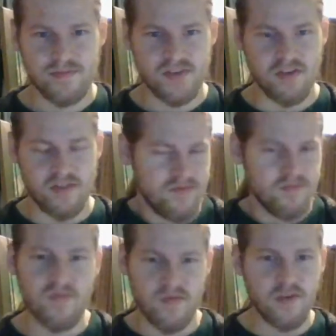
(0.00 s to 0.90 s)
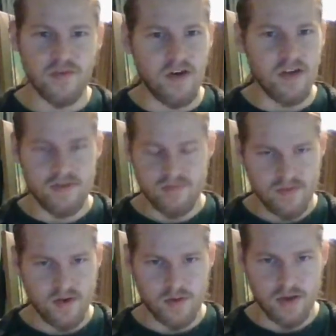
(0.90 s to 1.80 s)
Just for fun,
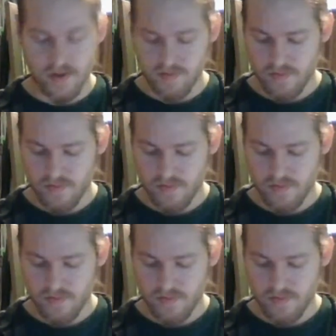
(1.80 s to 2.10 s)
okay?